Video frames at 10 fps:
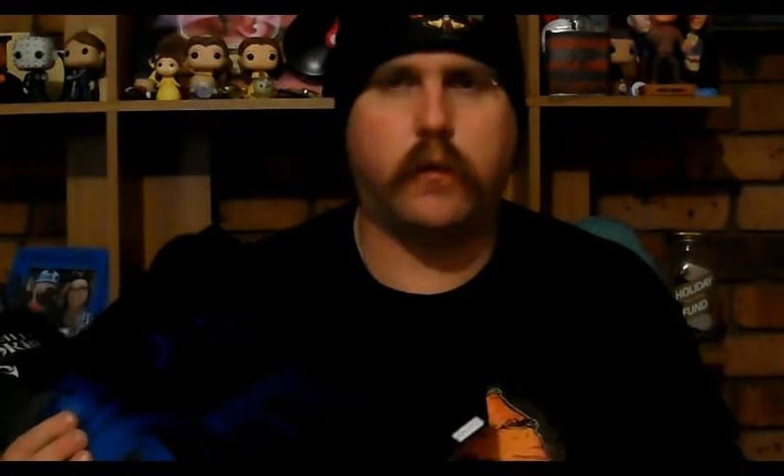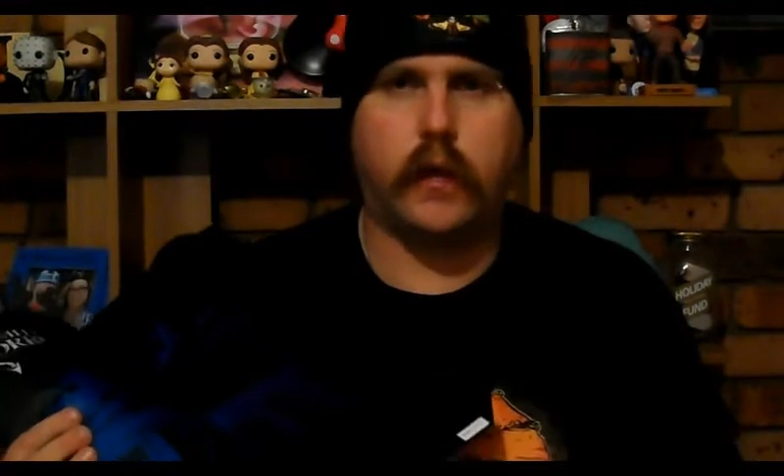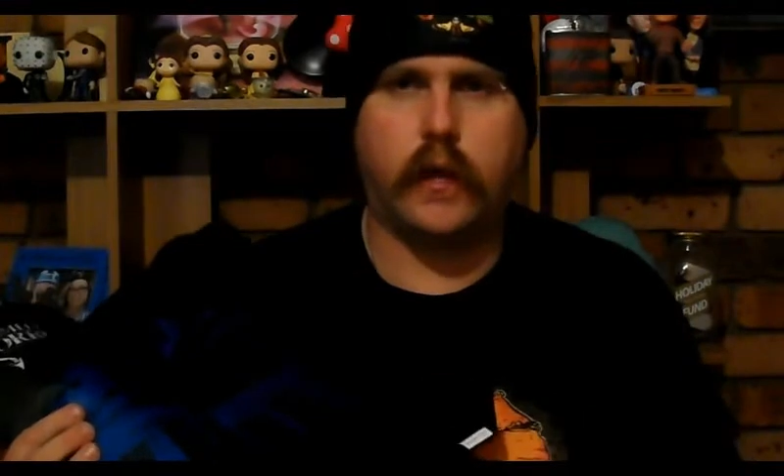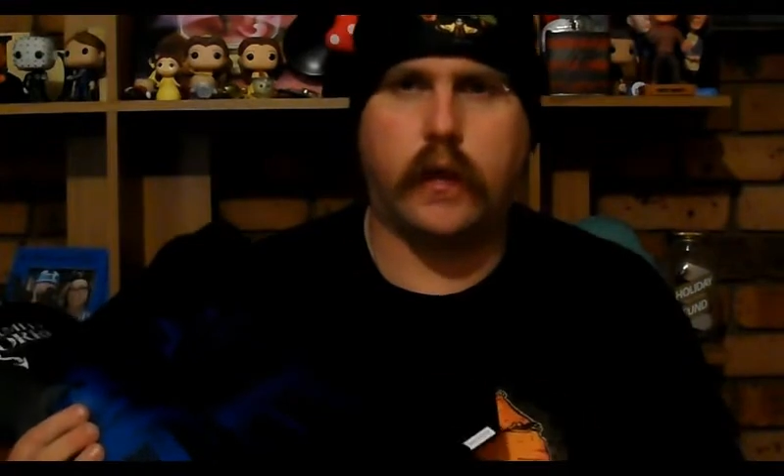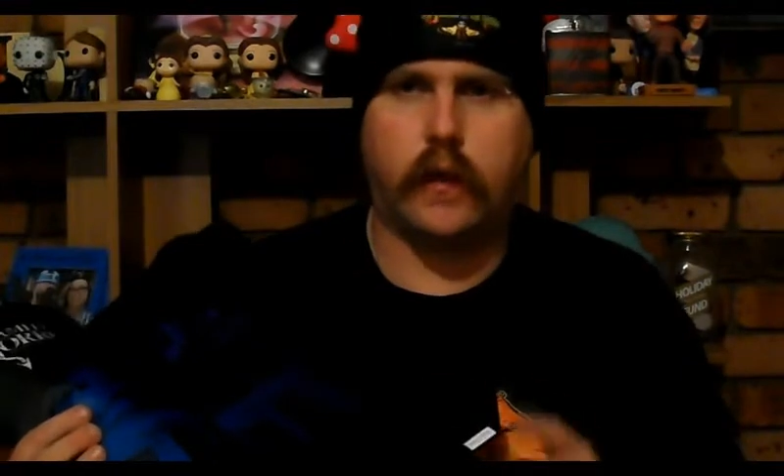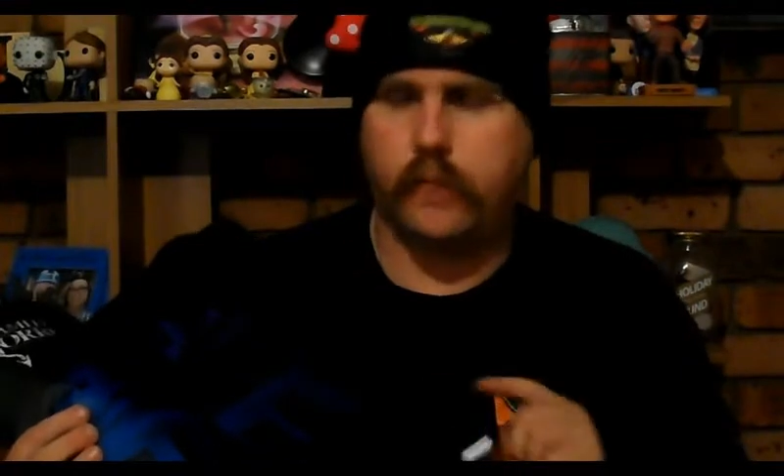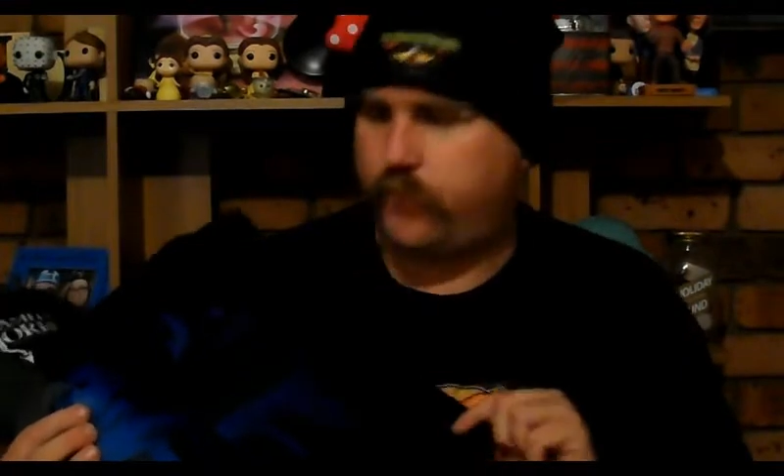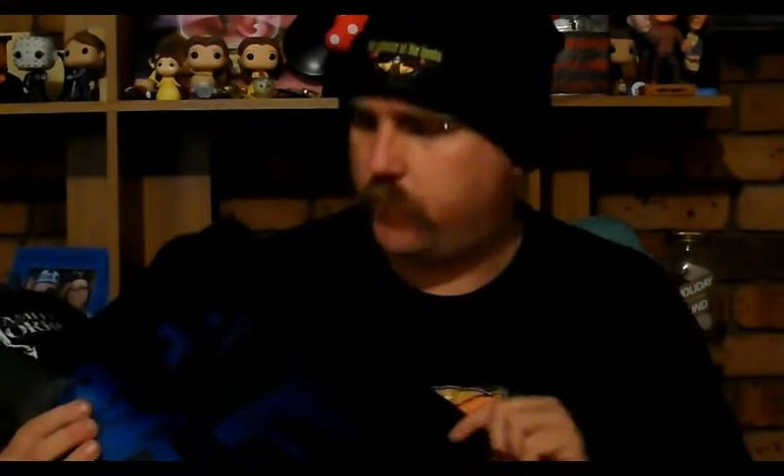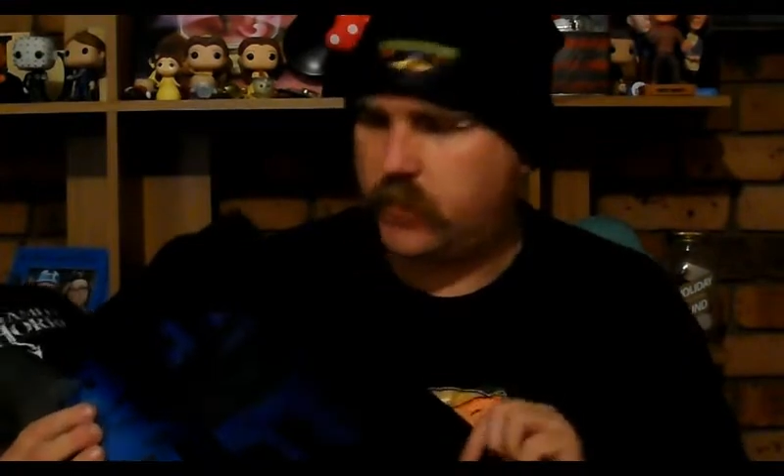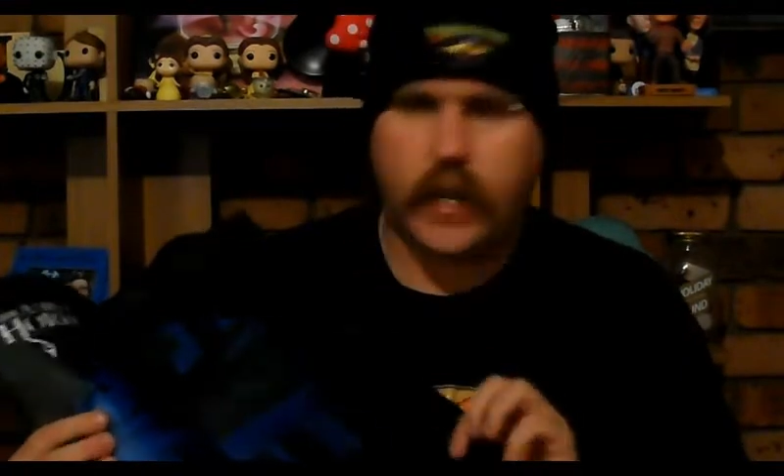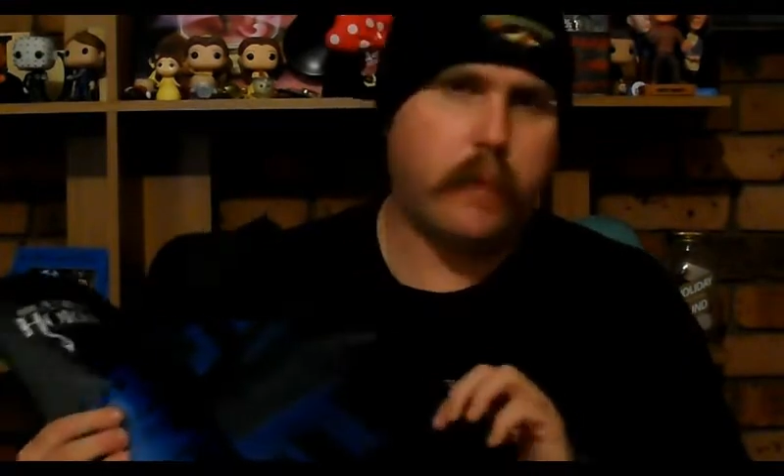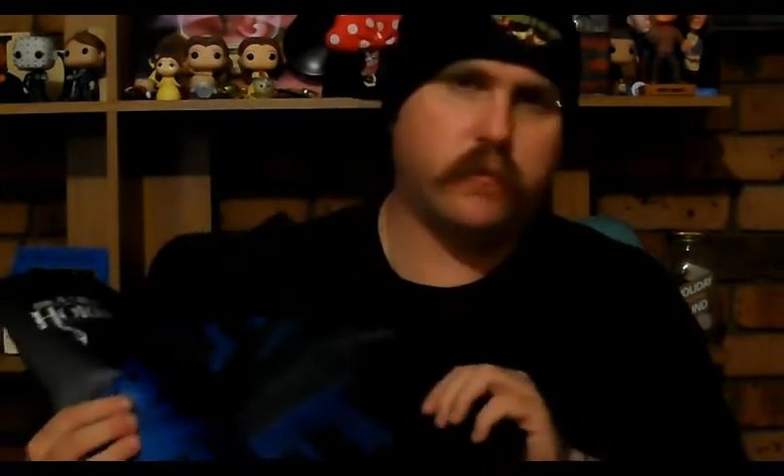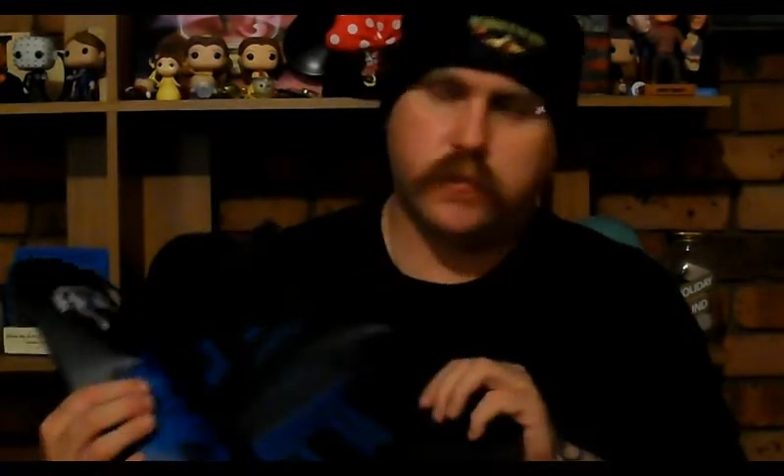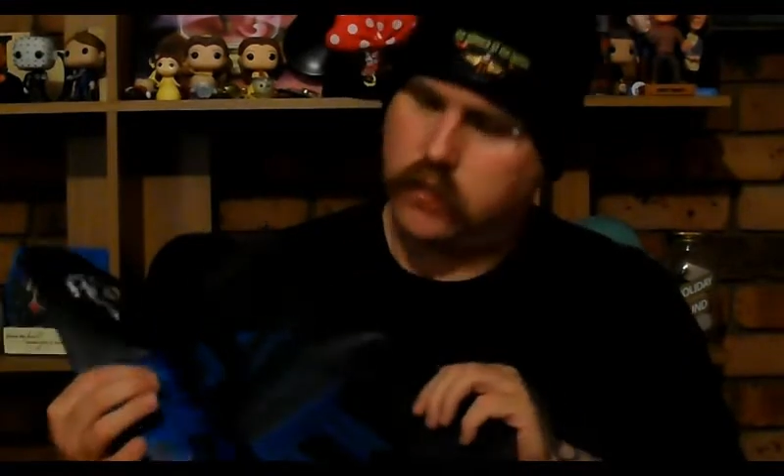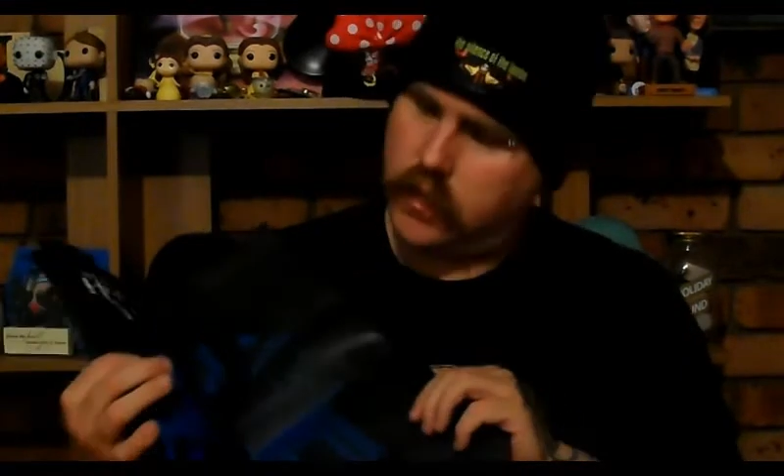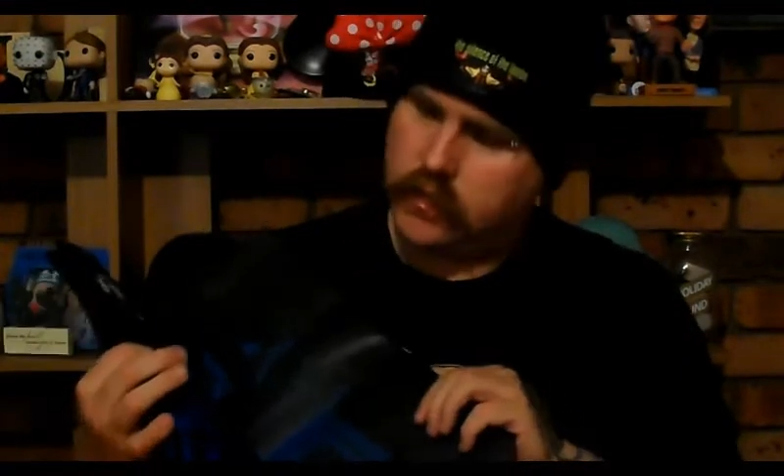my tablets and